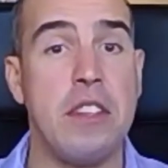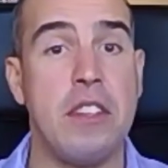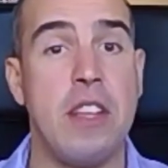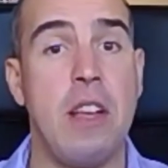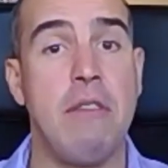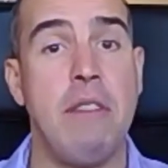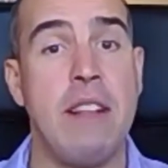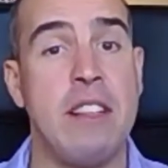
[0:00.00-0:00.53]

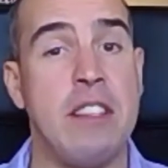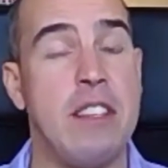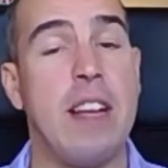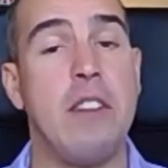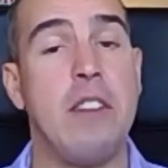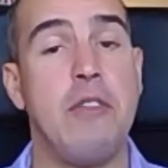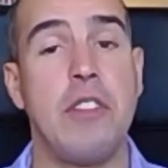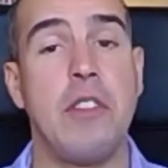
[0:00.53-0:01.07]
So in
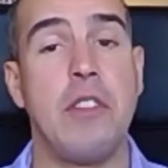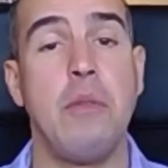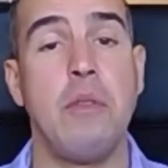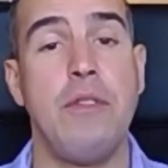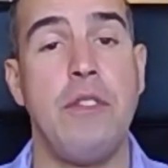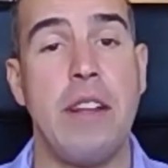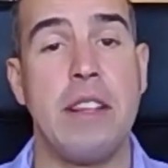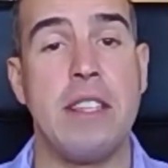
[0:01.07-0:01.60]
secondary schools,
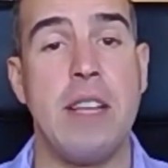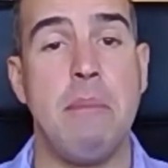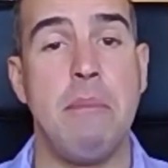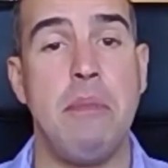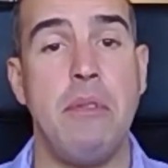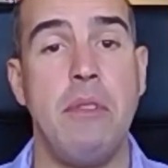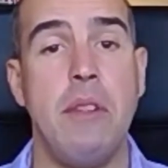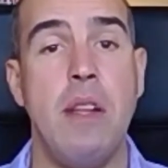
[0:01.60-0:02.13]
for
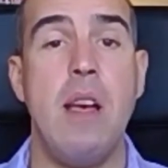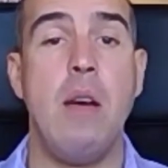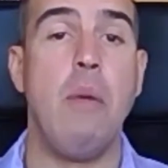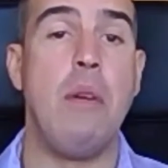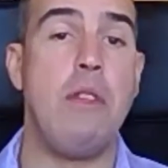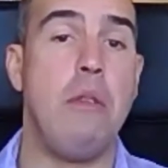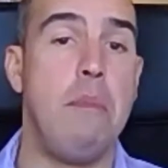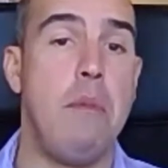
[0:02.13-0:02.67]
example, when
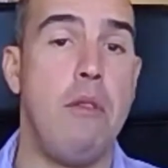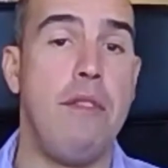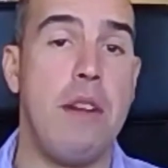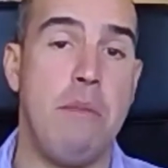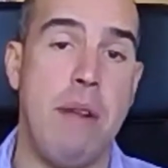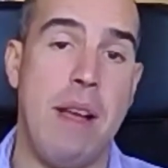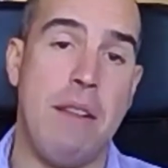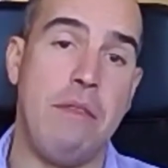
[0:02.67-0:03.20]
you're moving
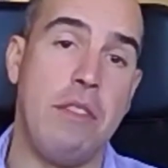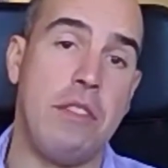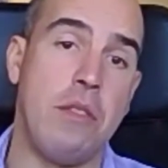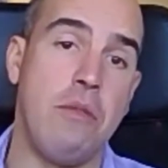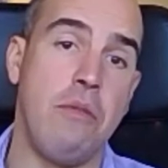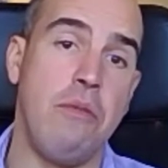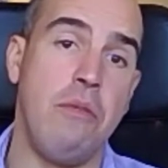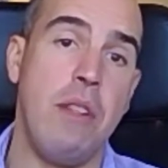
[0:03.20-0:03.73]
around the
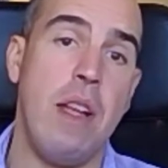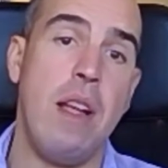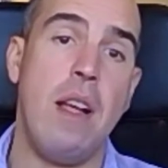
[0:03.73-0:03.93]
school,